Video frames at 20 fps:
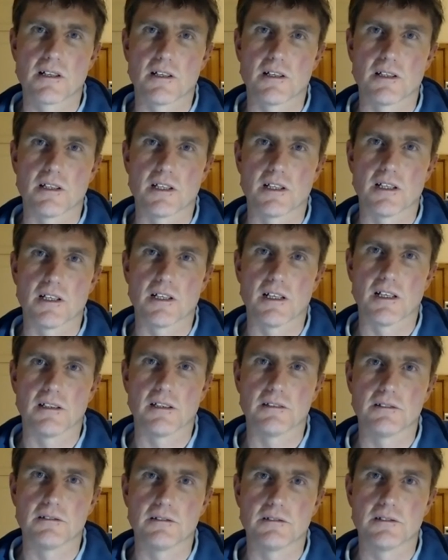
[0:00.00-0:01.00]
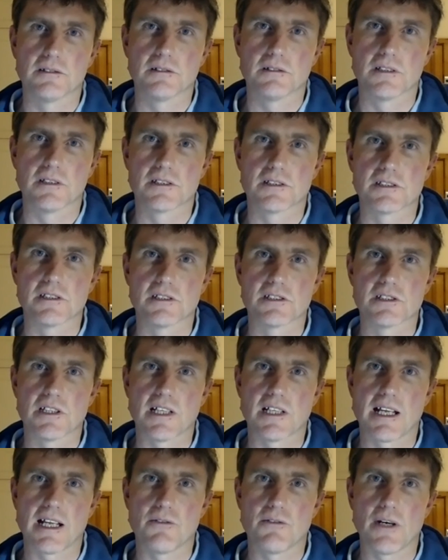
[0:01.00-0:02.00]
And listen to
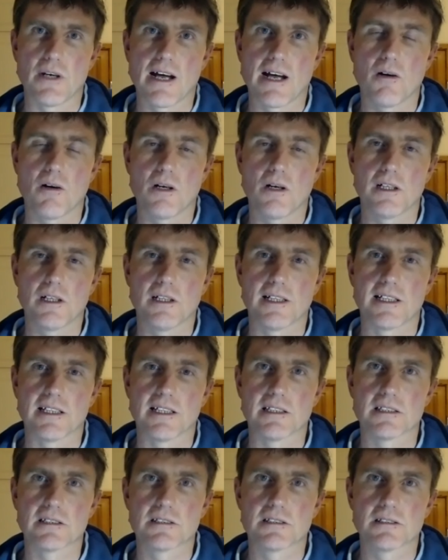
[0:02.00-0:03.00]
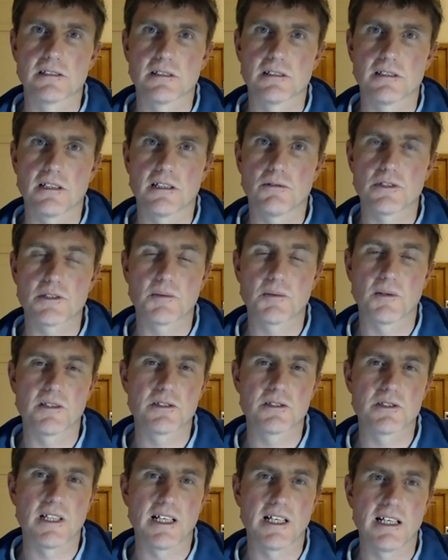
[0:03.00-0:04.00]
that every hour, and in
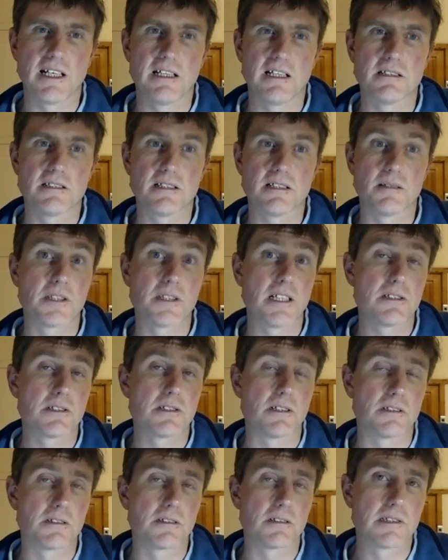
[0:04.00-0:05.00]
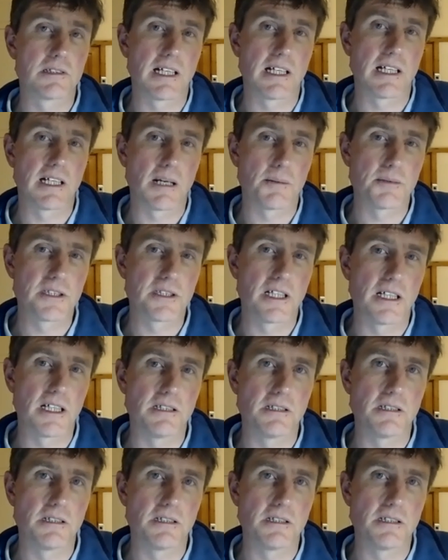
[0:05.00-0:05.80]
response to any temptation to get upset.